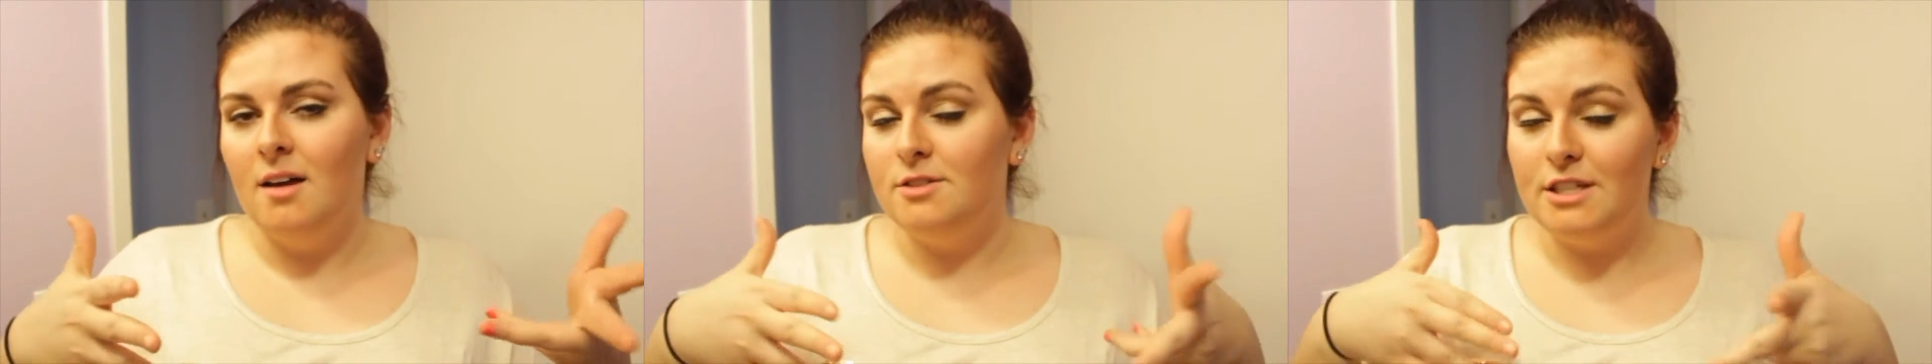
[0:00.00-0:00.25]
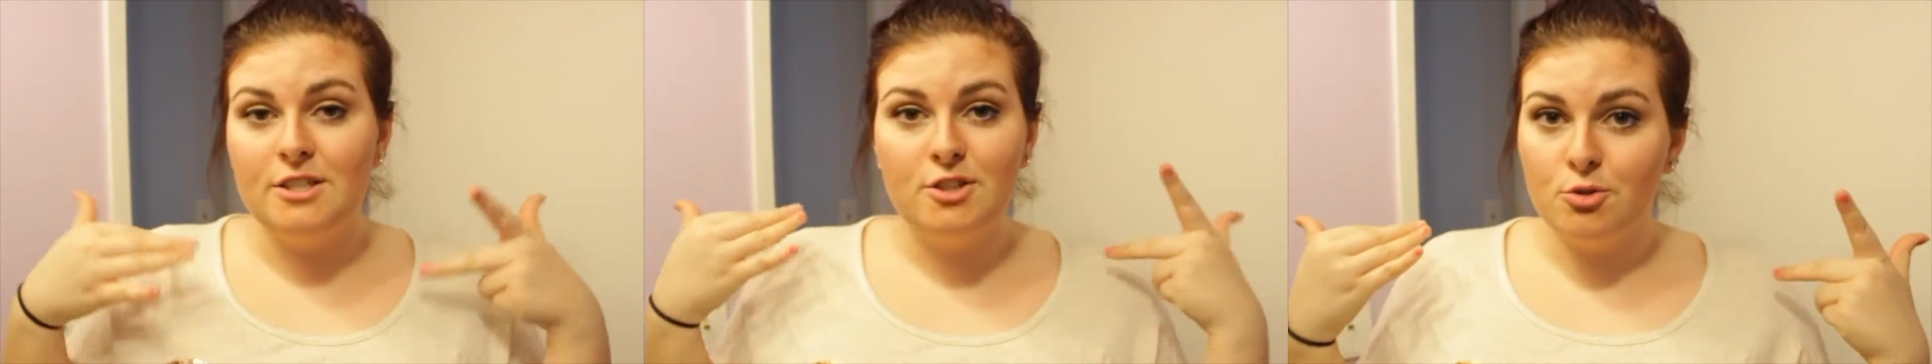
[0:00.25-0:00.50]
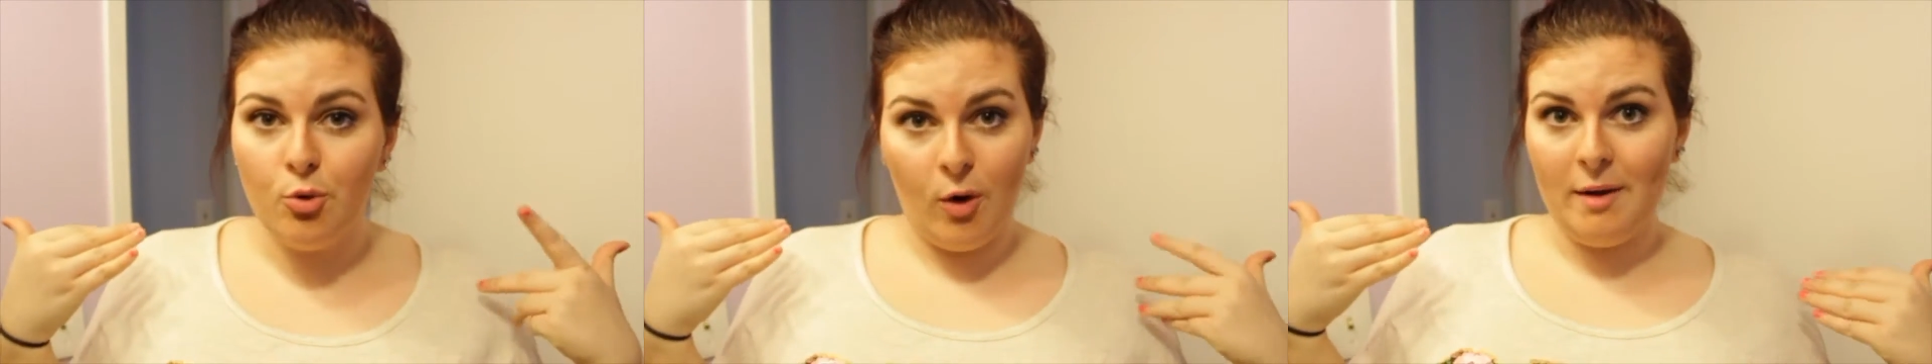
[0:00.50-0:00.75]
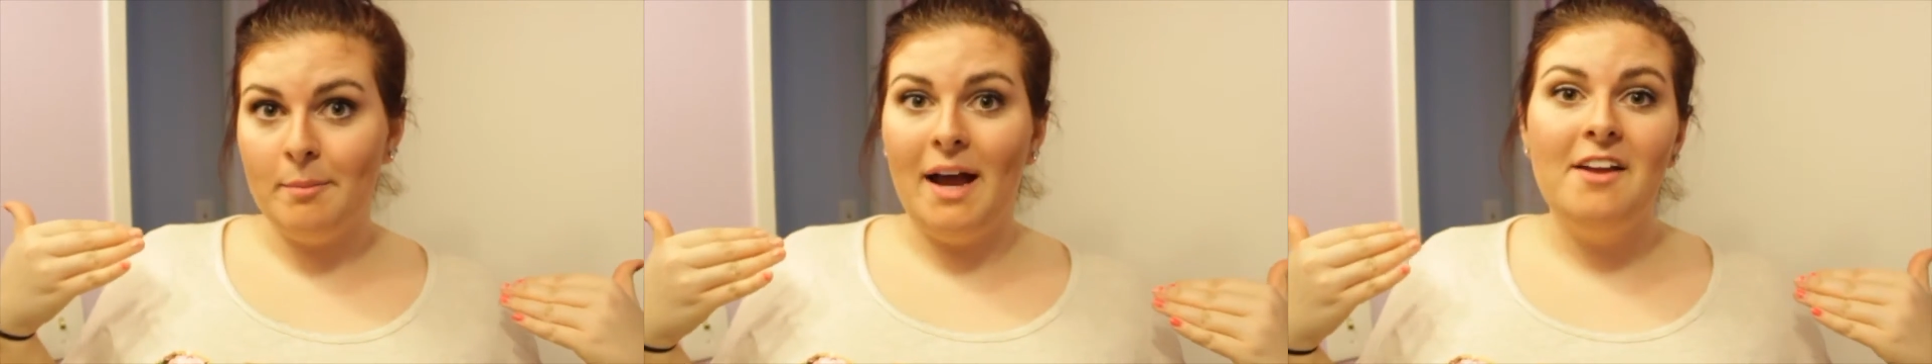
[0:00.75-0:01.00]

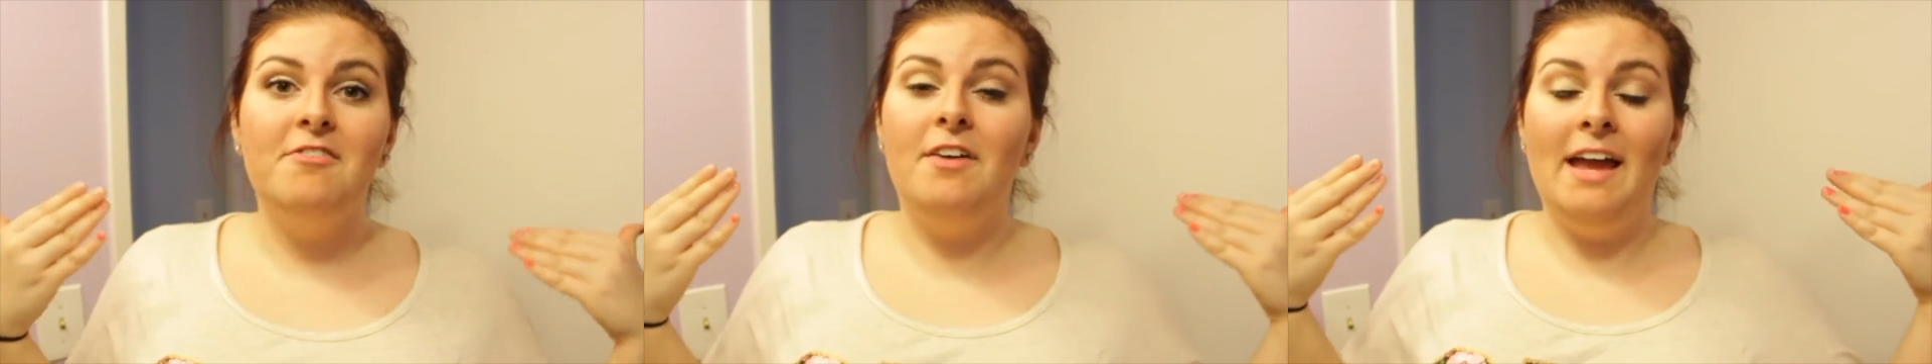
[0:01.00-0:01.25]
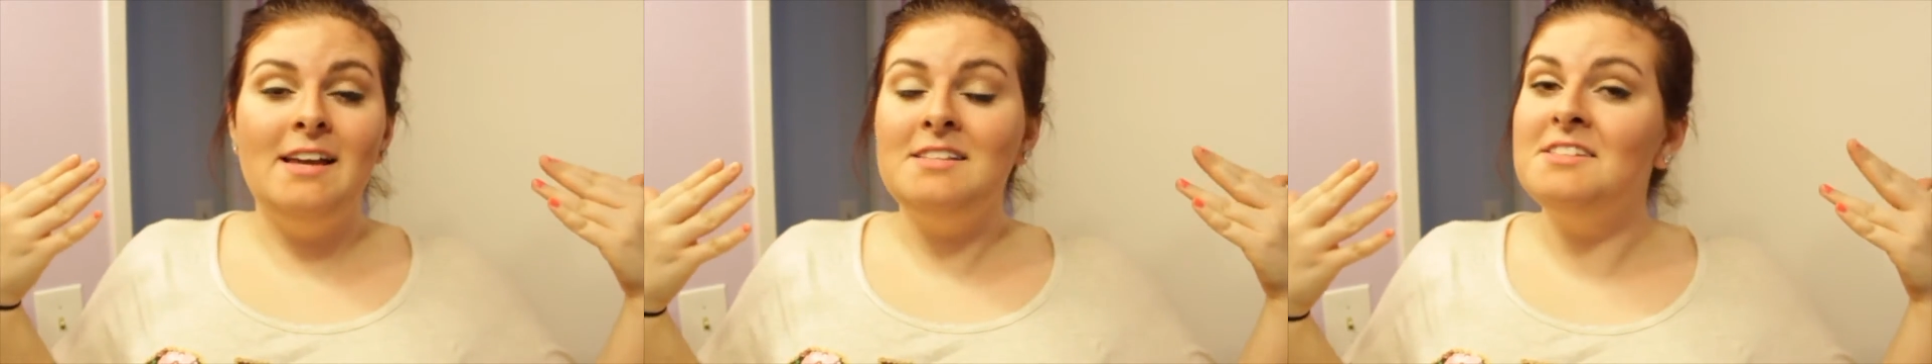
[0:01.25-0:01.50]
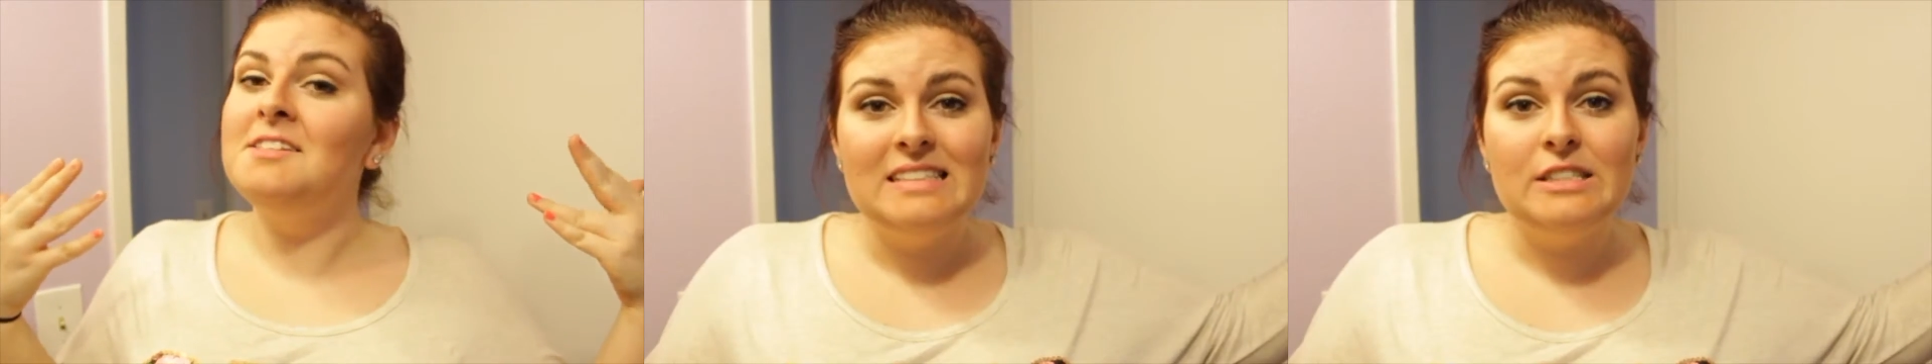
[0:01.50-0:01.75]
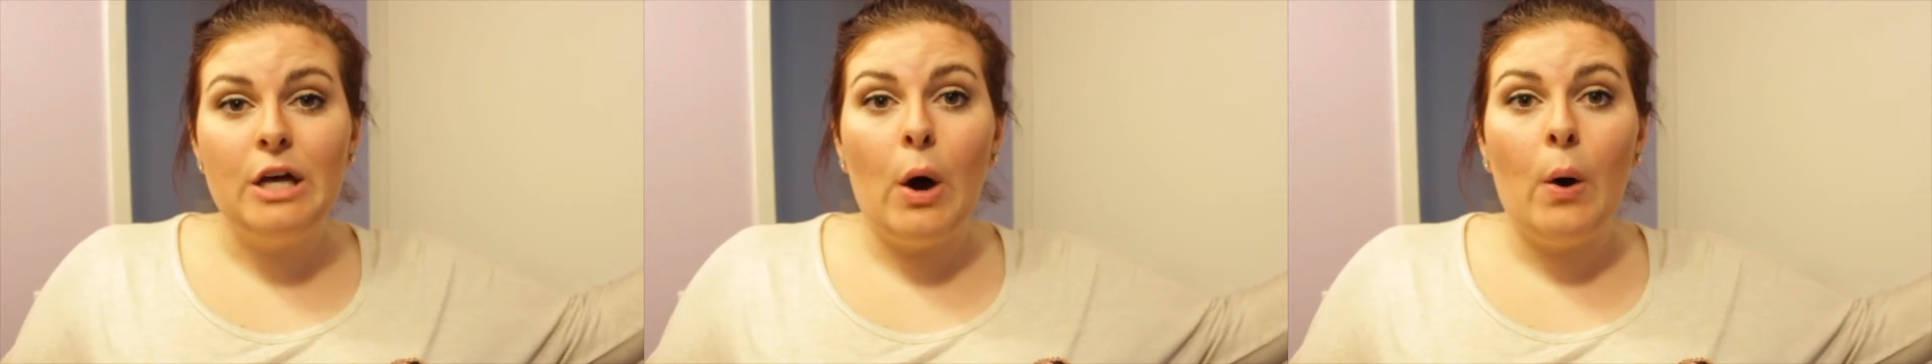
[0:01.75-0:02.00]
destroy my face.
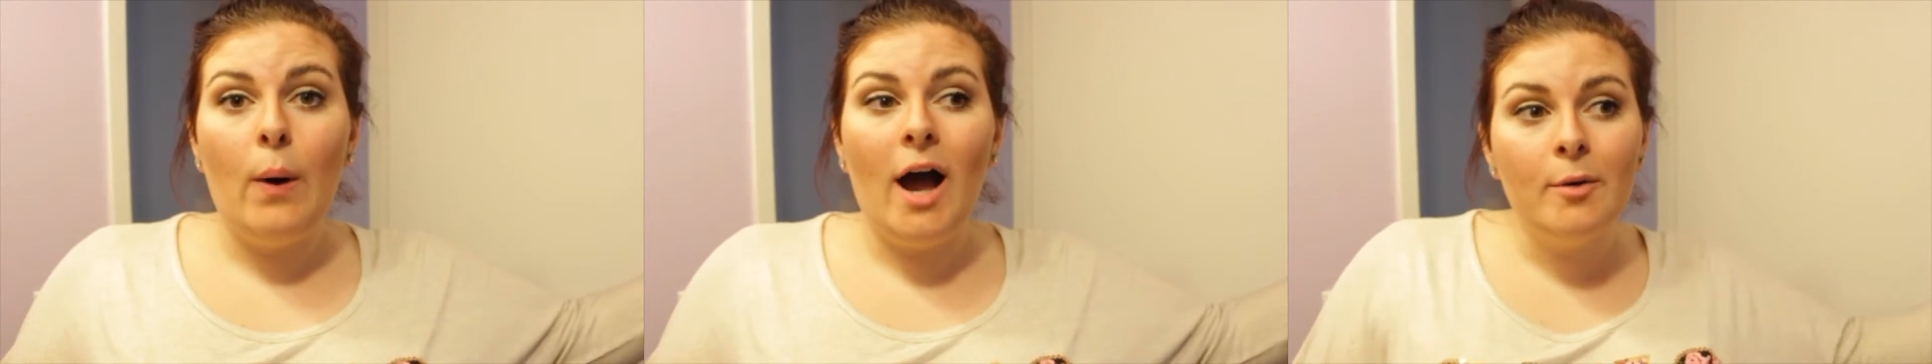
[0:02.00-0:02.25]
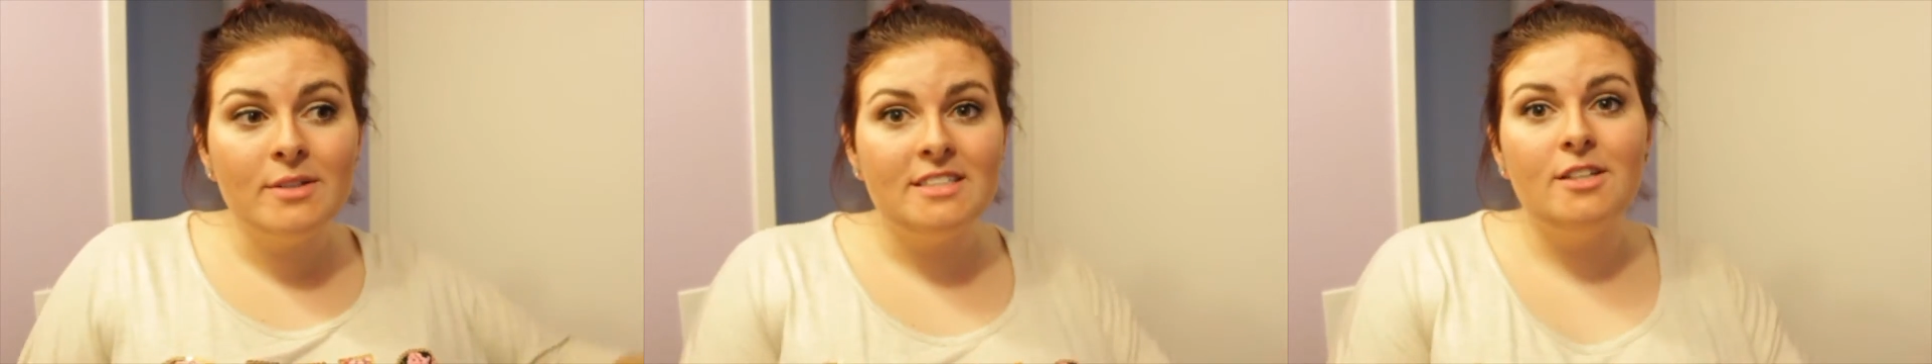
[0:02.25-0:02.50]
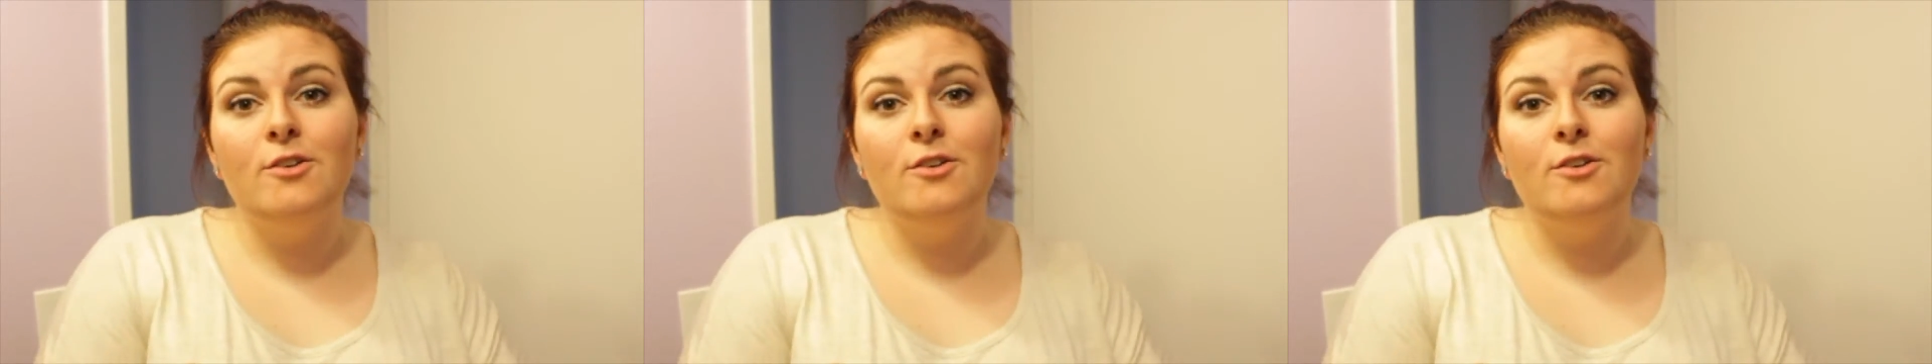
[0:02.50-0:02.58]
So I will see